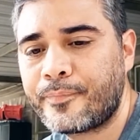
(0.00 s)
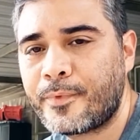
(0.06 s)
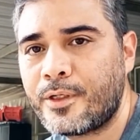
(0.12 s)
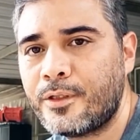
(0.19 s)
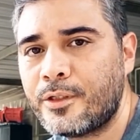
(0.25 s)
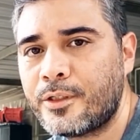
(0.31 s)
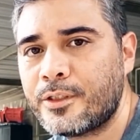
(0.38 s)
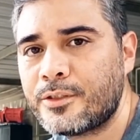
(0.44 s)

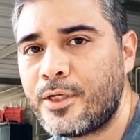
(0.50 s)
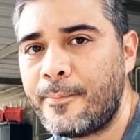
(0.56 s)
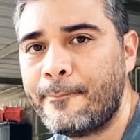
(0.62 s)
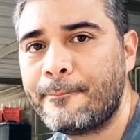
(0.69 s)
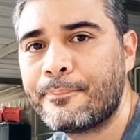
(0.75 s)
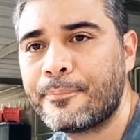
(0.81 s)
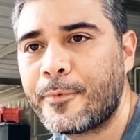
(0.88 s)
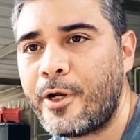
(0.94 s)
so
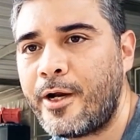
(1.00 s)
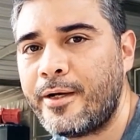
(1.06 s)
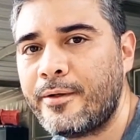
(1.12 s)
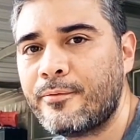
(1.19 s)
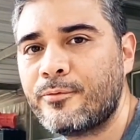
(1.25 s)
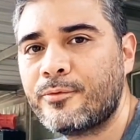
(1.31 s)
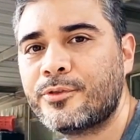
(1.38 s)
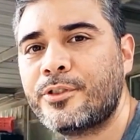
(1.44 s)
look us
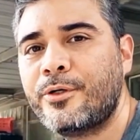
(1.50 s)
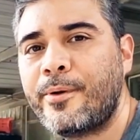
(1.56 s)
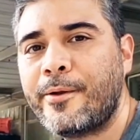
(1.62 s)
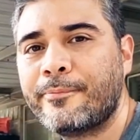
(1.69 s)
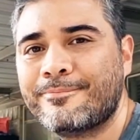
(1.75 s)
up. All right,